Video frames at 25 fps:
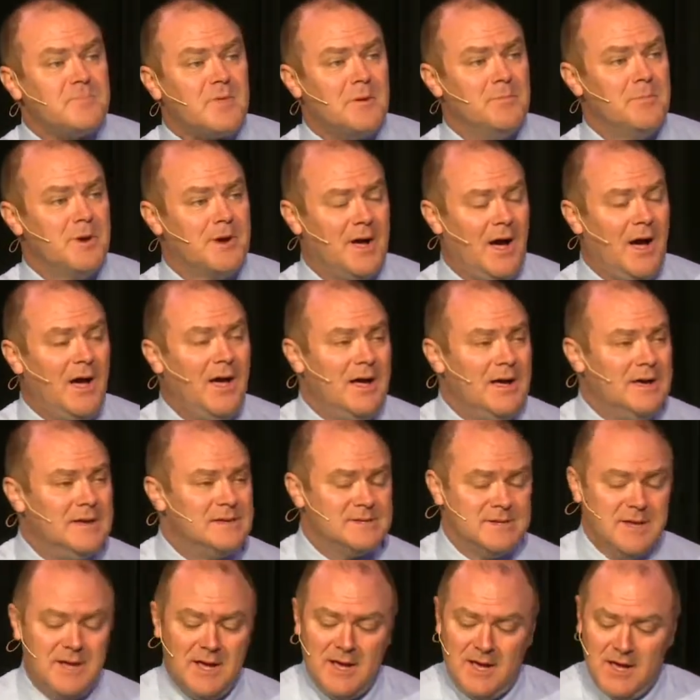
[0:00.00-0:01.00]

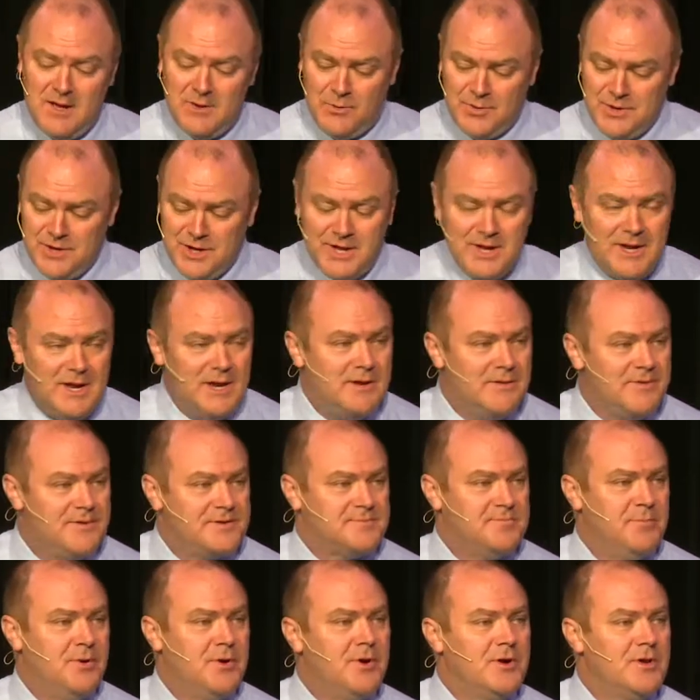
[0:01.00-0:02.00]
Because when you get into
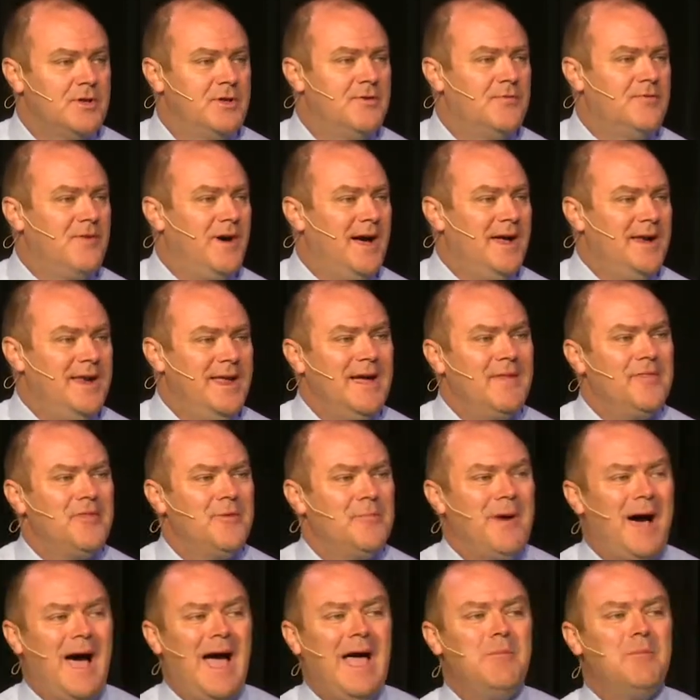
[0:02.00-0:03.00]
this book, you find out the
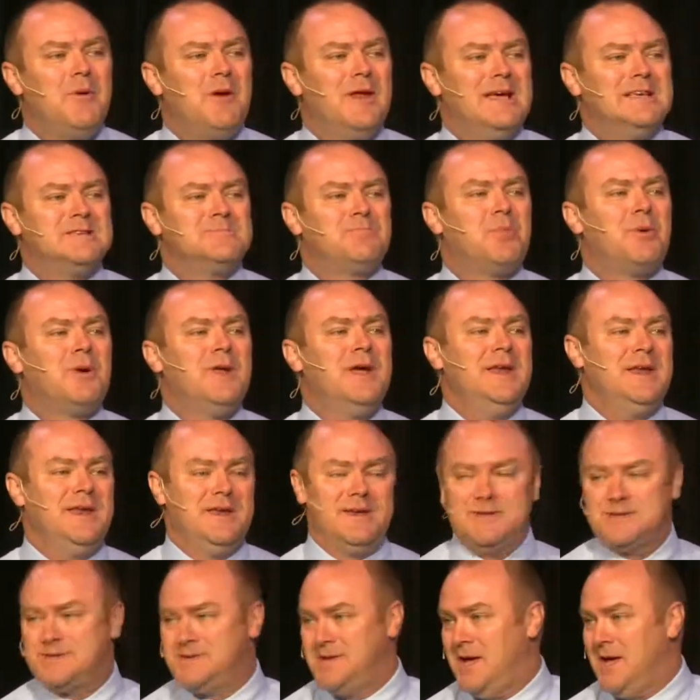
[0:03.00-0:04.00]
Bible has plenty
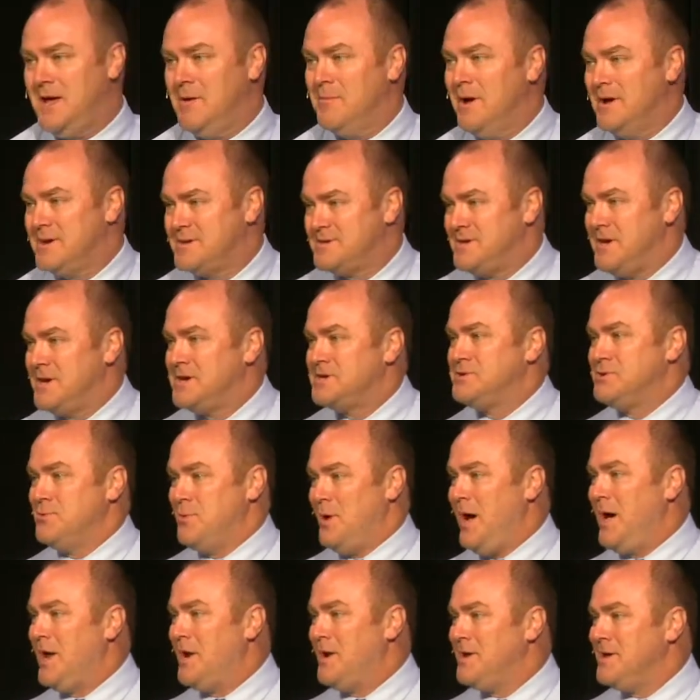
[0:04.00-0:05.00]
to say about
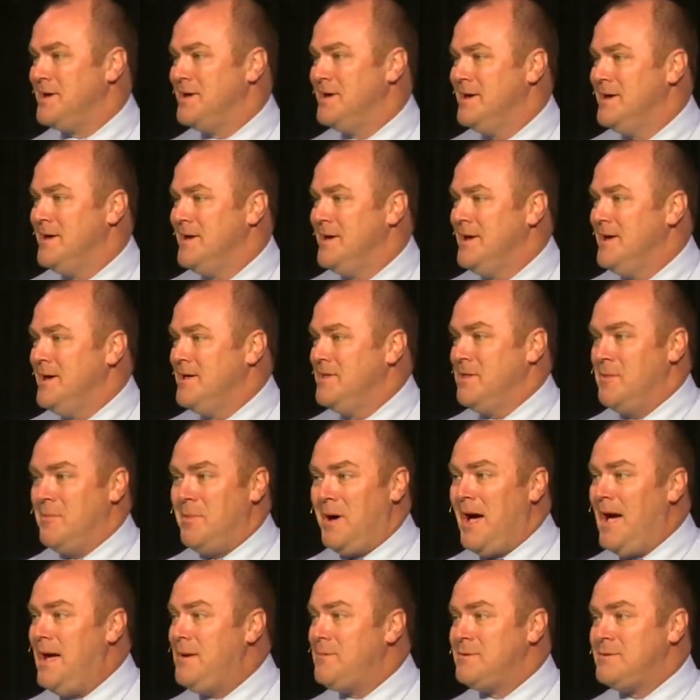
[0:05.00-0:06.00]
sexuality. The
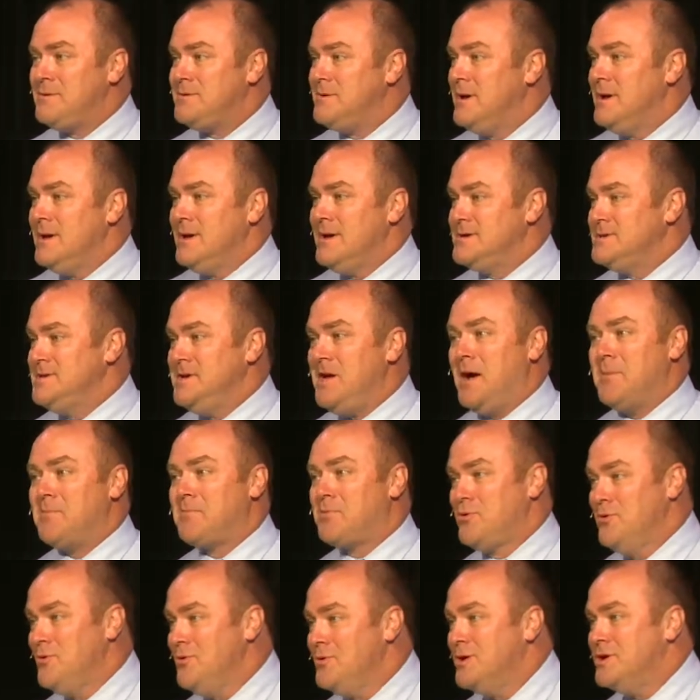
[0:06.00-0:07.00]
Bible is not
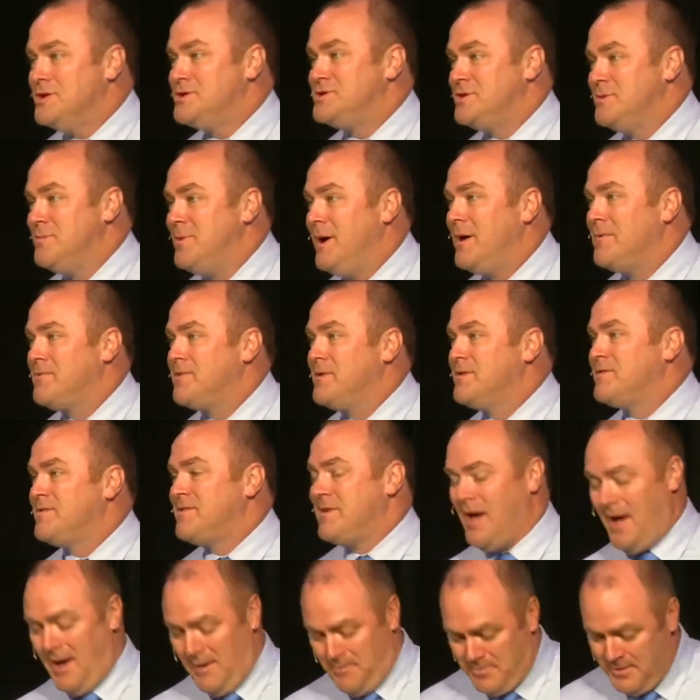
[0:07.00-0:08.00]
prudish about this
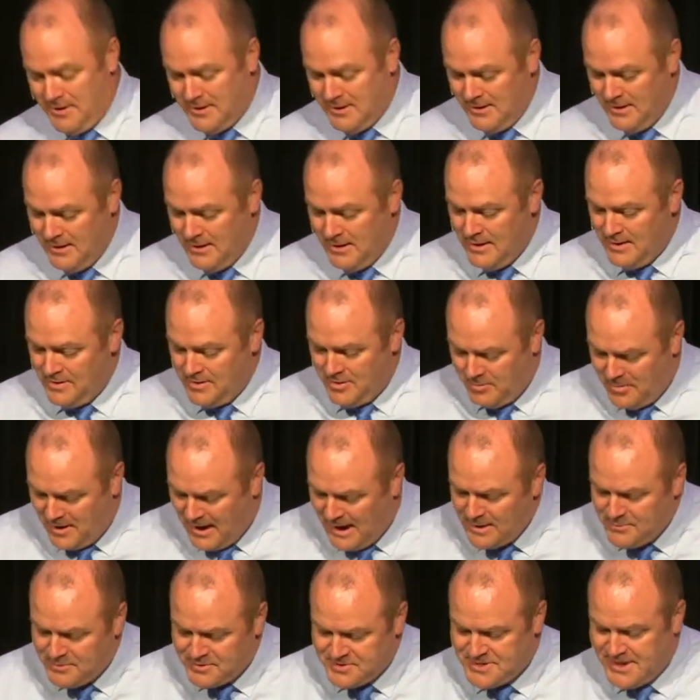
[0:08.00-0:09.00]
topic. The
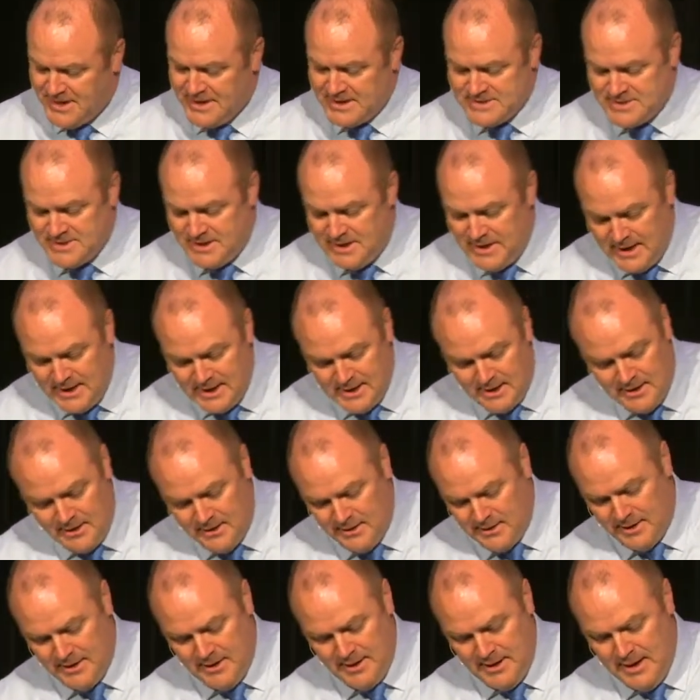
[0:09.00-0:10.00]
Bible takes it head
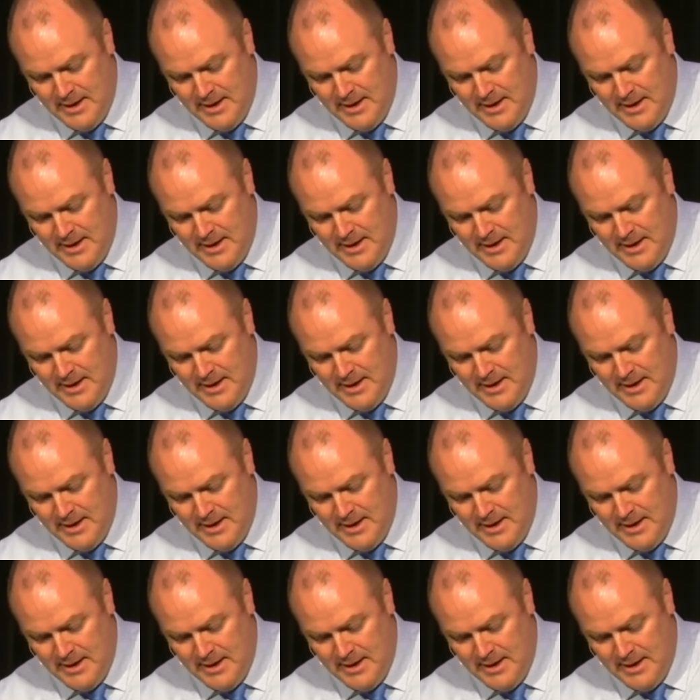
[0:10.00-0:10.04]
on.